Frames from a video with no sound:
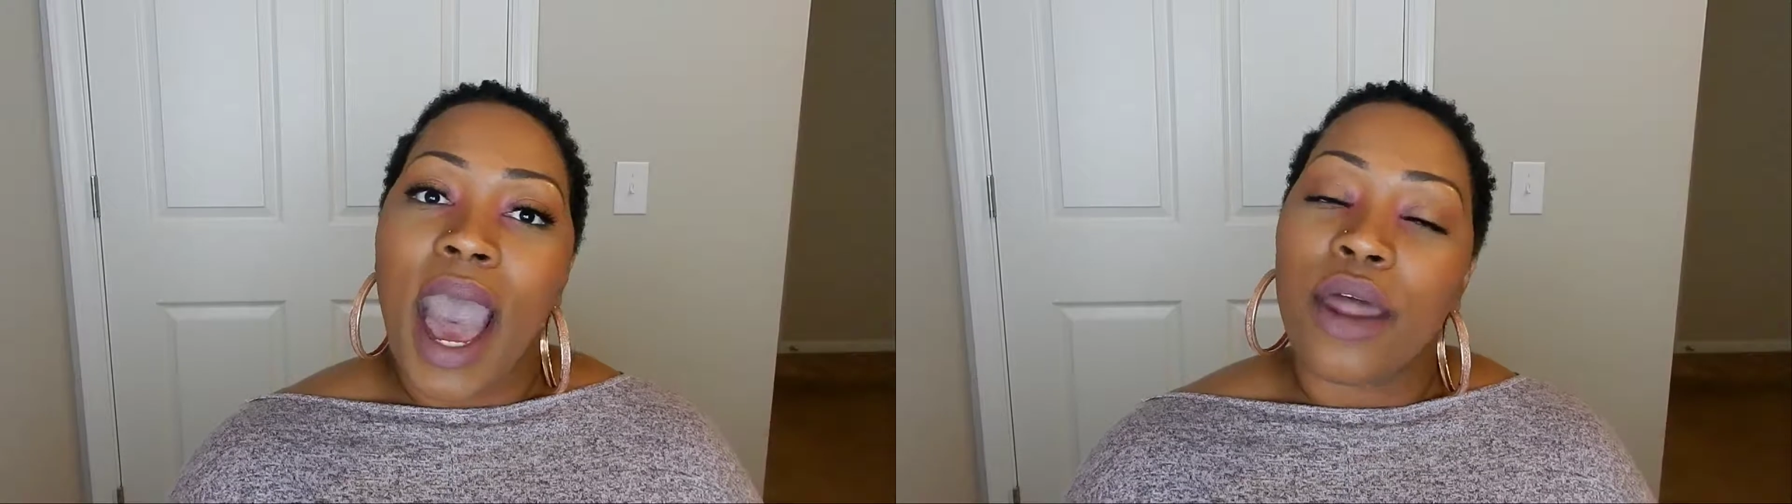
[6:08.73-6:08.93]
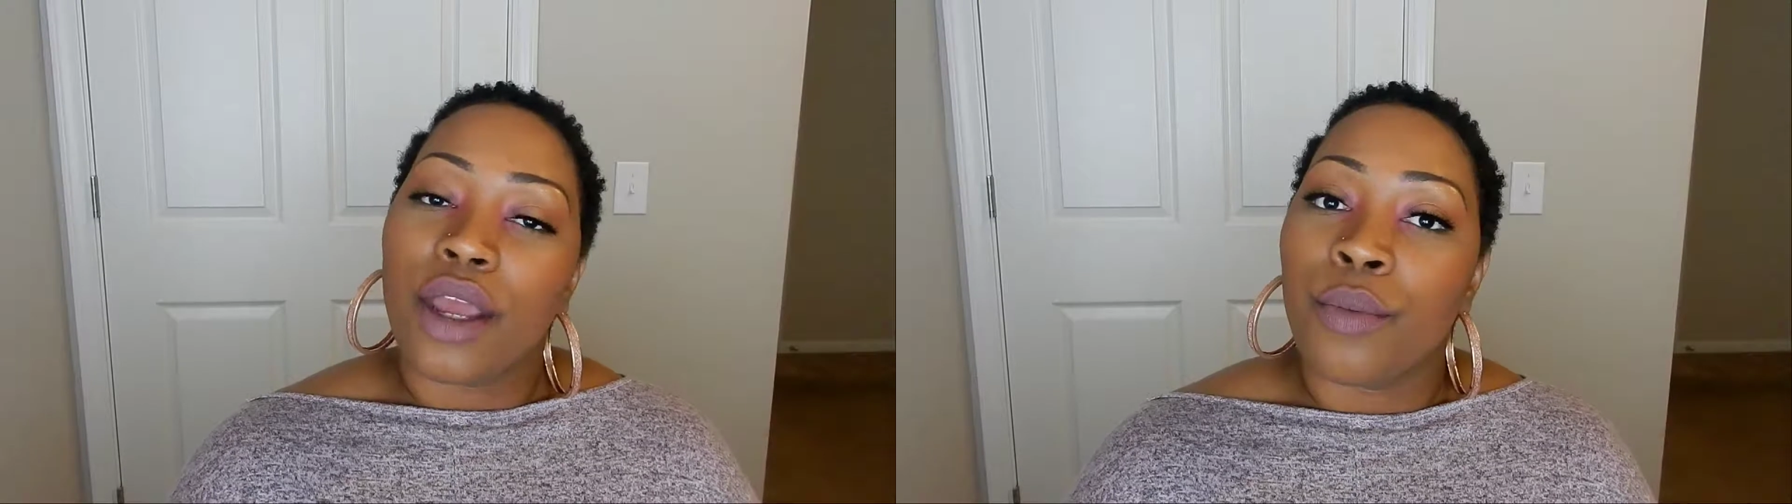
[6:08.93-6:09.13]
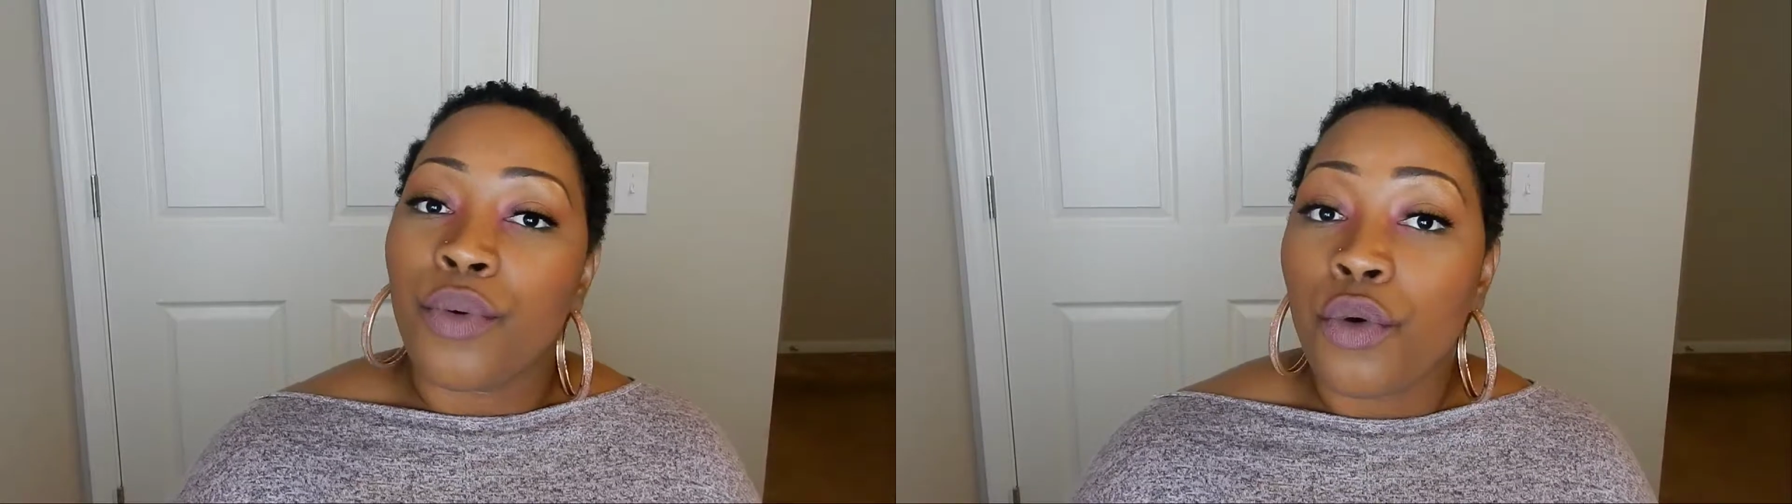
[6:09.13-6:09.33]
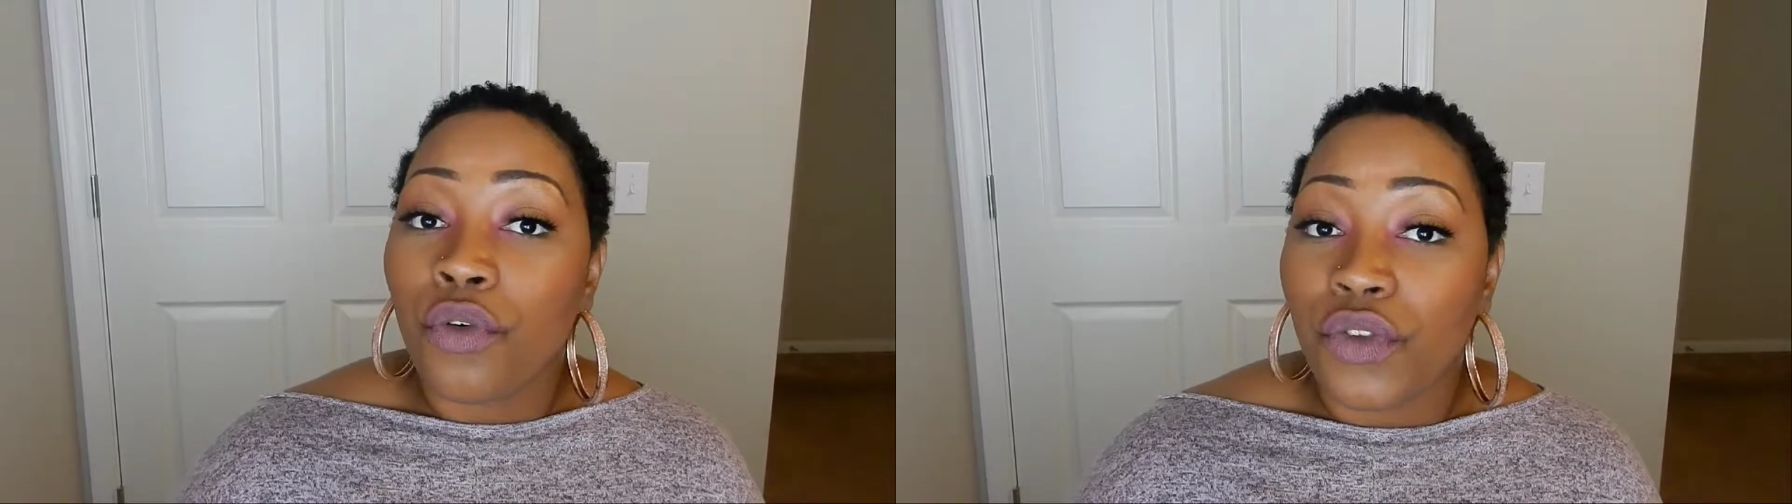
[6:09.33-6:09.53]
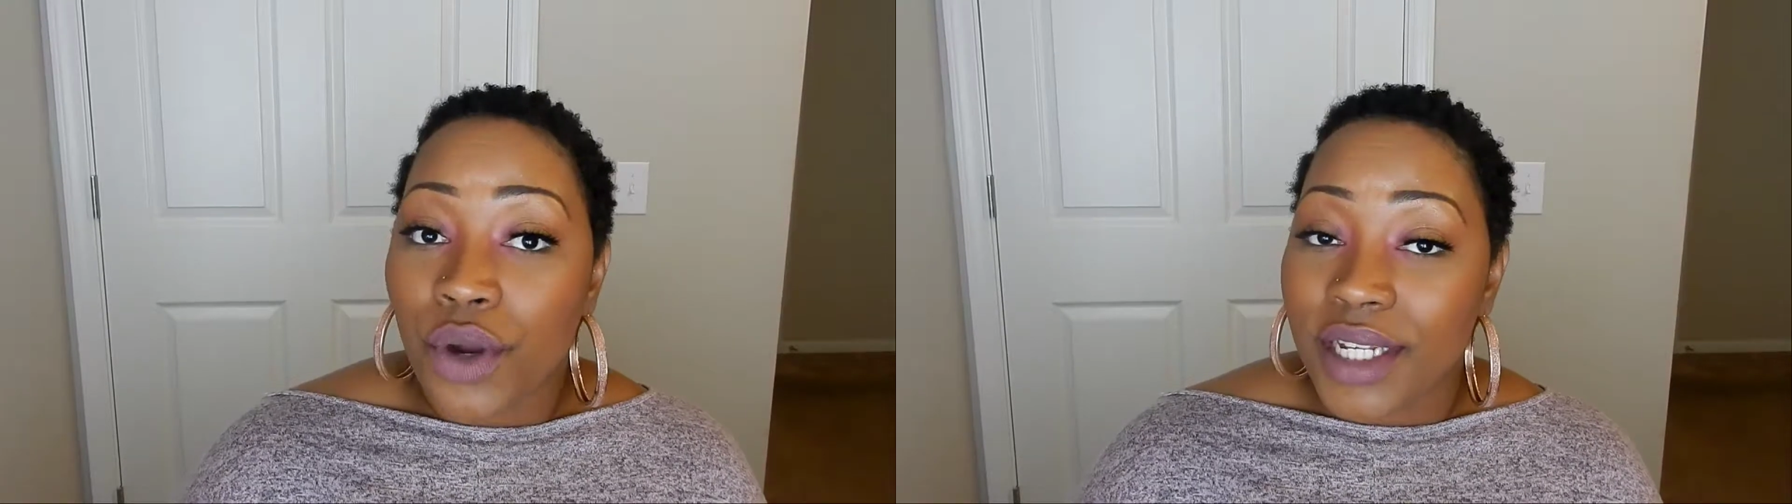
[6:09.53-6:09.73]
how to
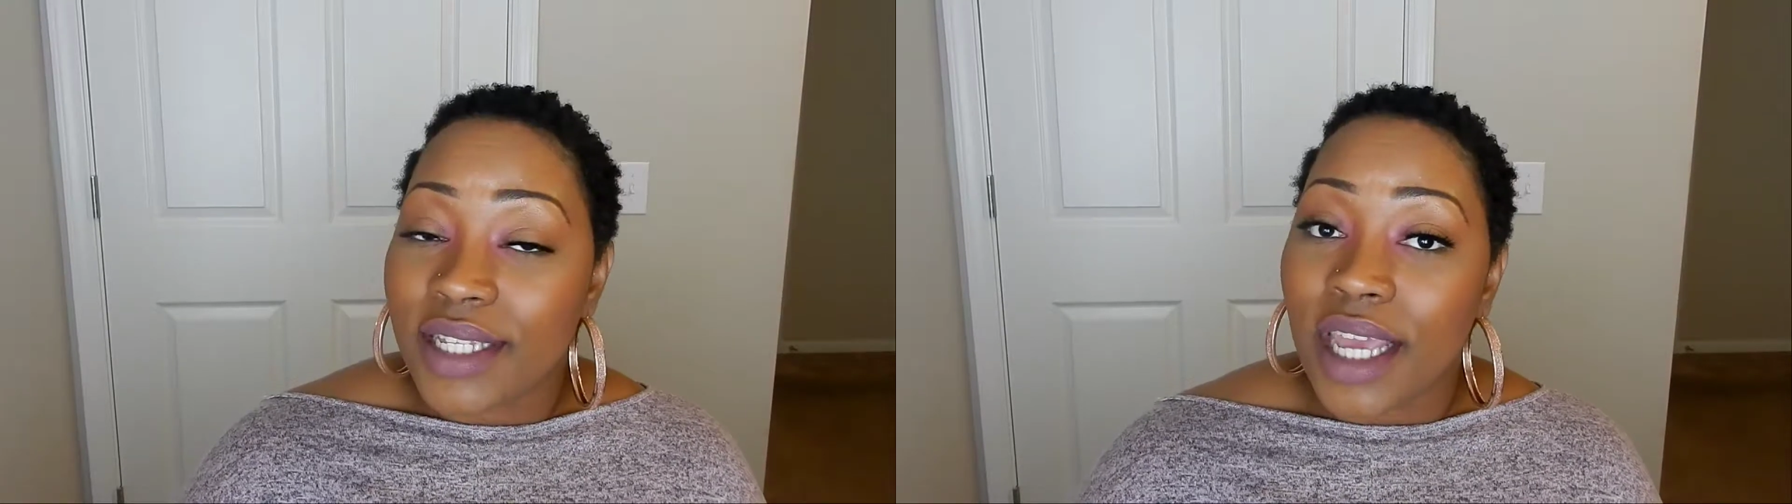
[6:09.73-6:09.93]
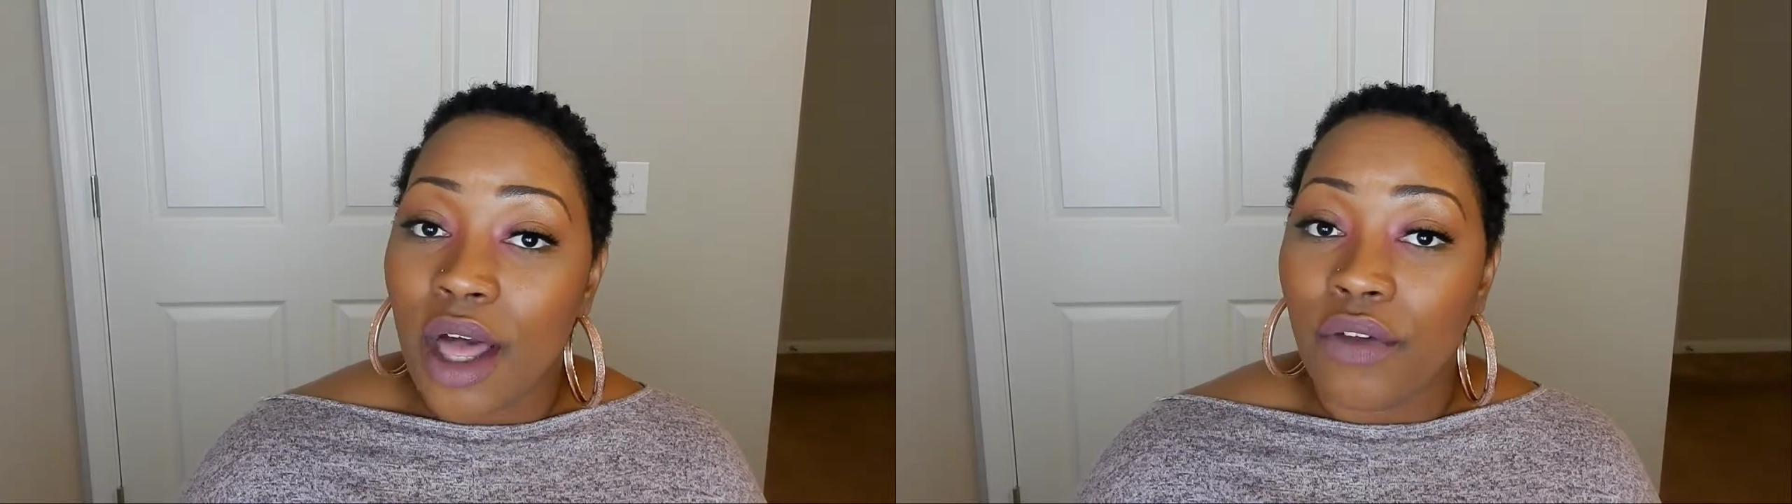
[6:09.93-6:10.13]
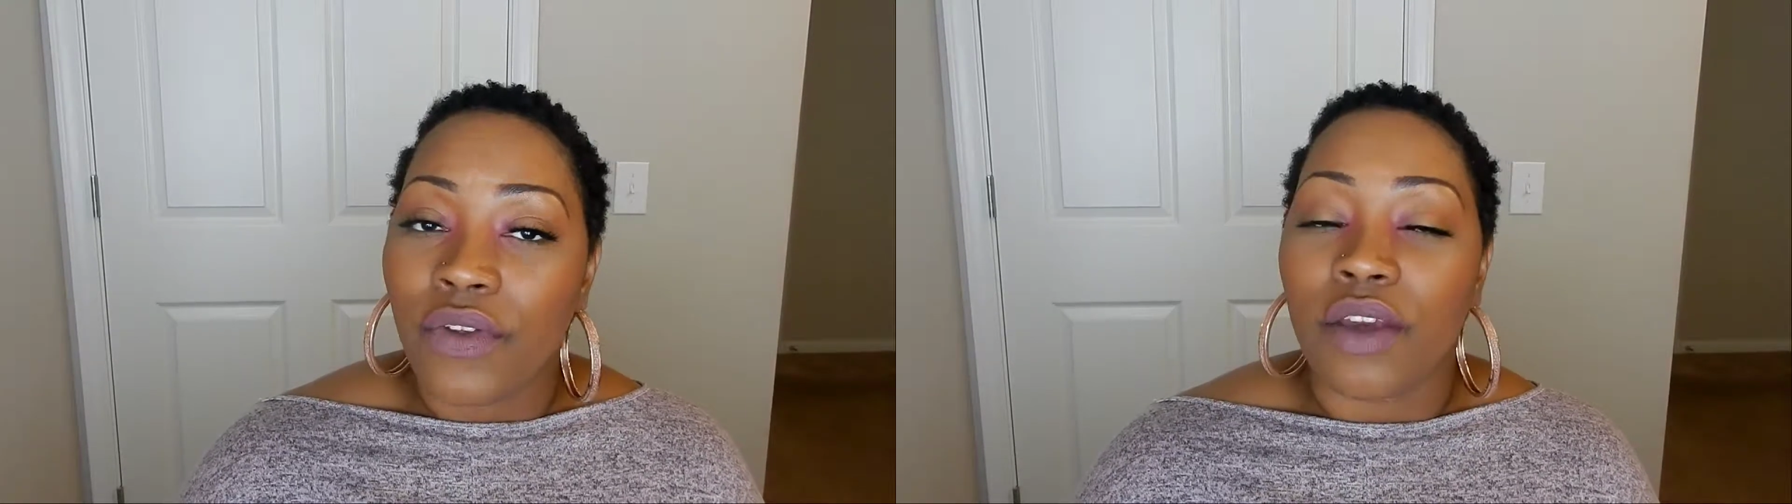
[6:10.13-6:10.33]
improve yourself,